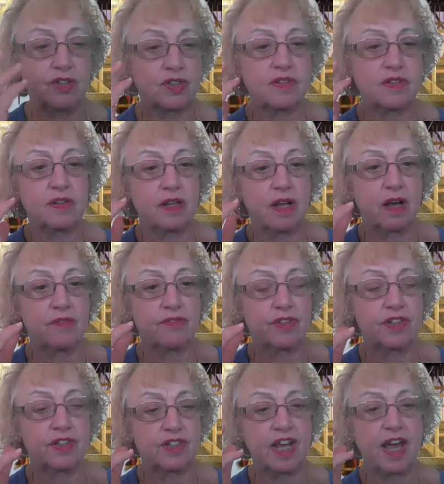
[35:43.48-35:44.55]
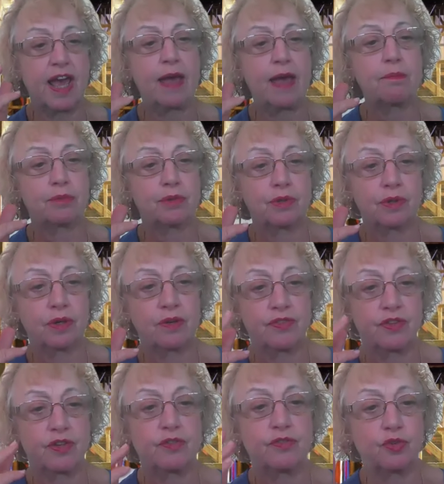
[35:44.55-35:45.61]
just love the timbre
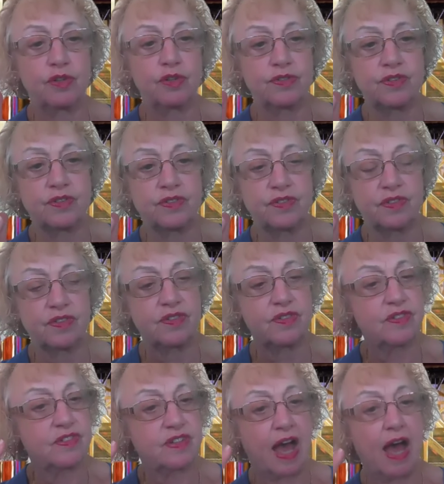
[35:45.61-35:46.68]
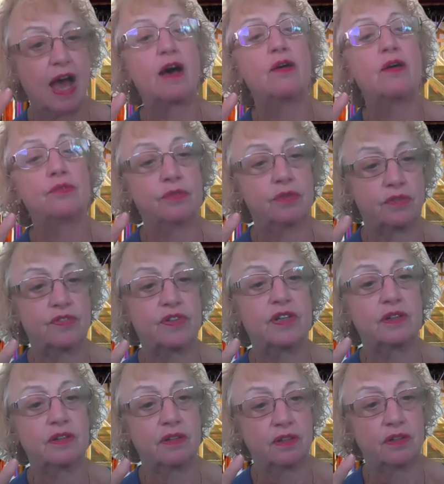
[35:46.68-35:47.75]
of their voices, the sound of
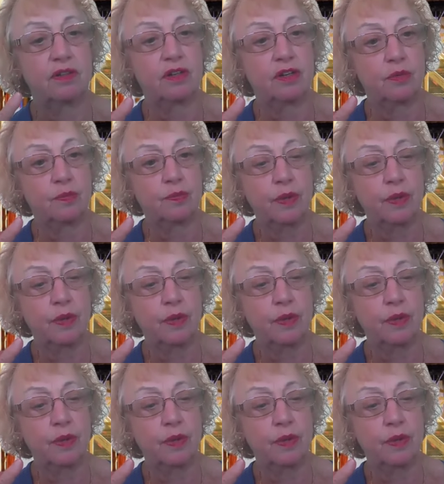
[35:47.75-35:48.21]
it, you know.